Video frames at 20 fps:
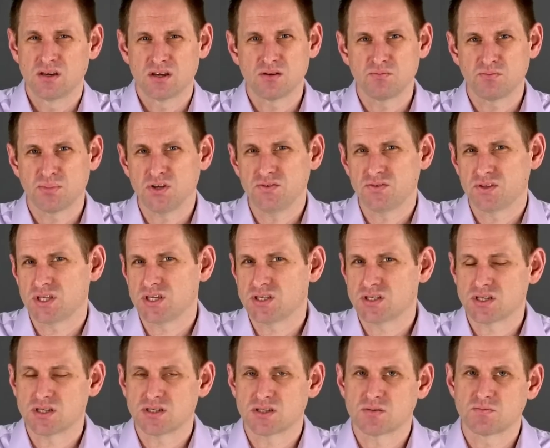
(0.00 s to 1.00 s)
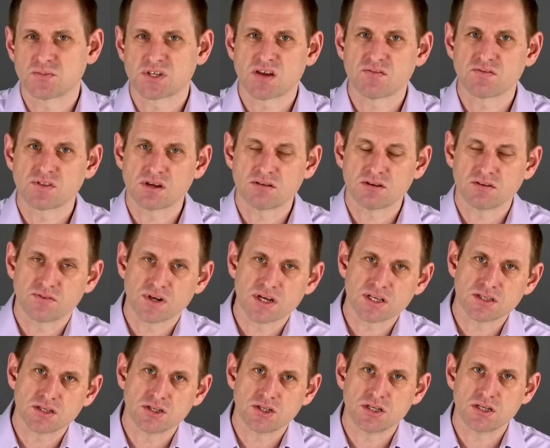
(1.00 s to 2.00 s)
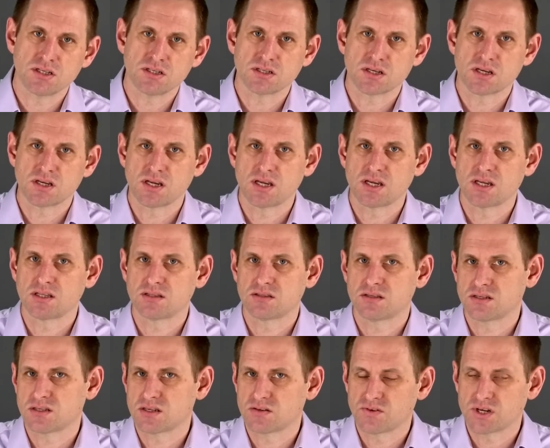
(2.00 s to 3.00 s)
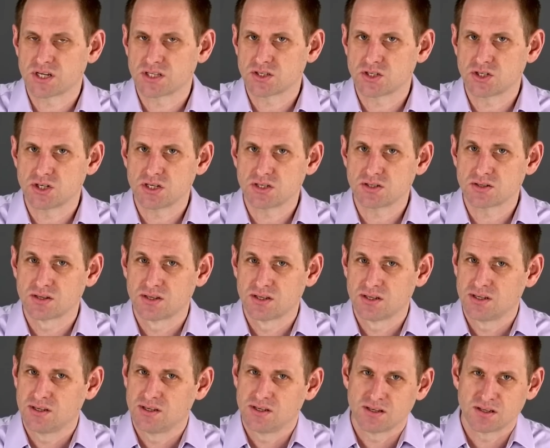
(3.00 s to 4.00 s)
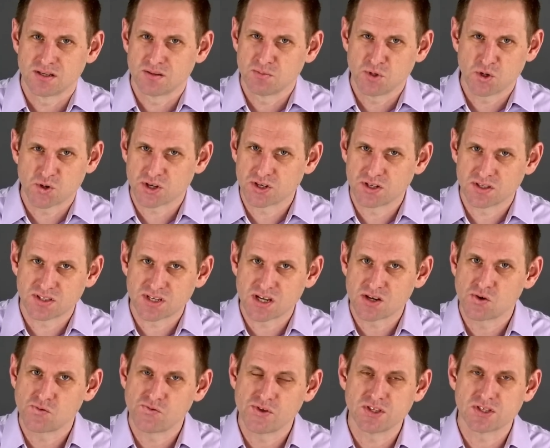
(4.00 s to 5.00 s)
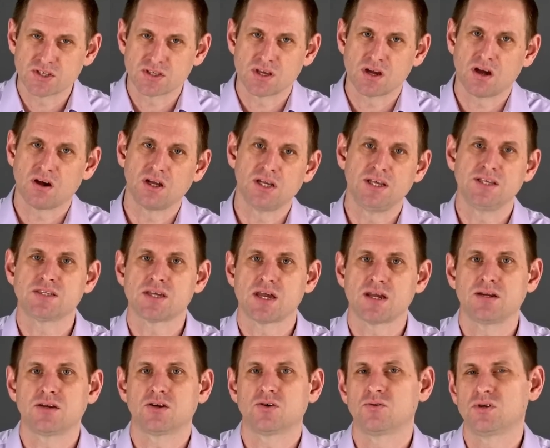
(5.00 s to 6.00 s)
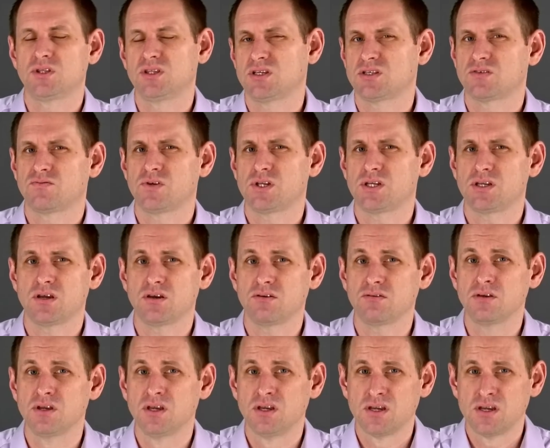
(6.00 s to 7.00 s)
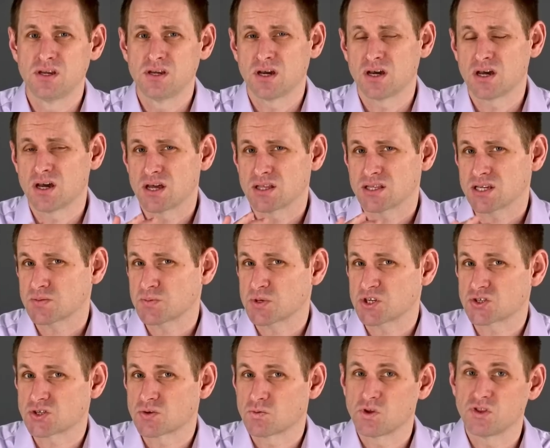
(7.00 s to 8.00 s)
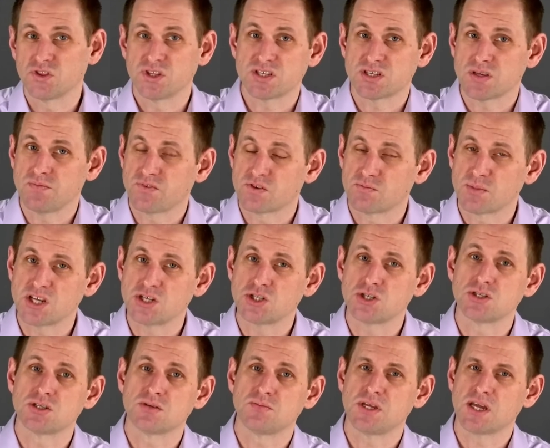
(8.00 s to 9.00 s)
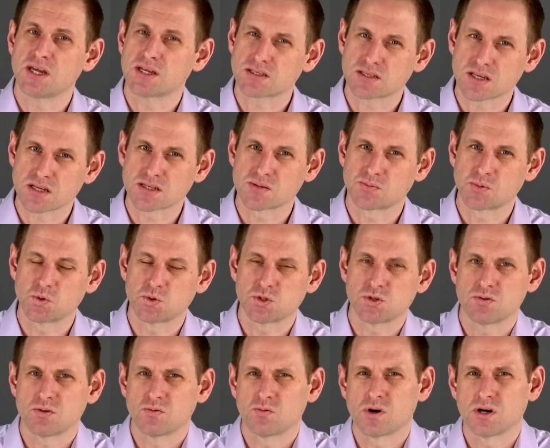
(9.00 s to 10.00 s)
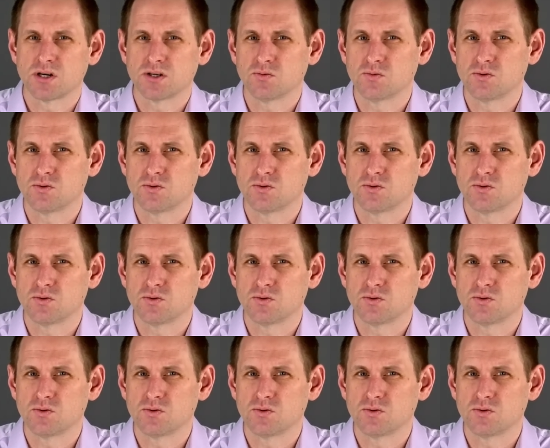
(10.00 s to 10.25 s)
And both of these systems have their advantages and disadvantages. And I'm not going to delve into the highly technical in this video. And that's because I want this information to be accessible to a wide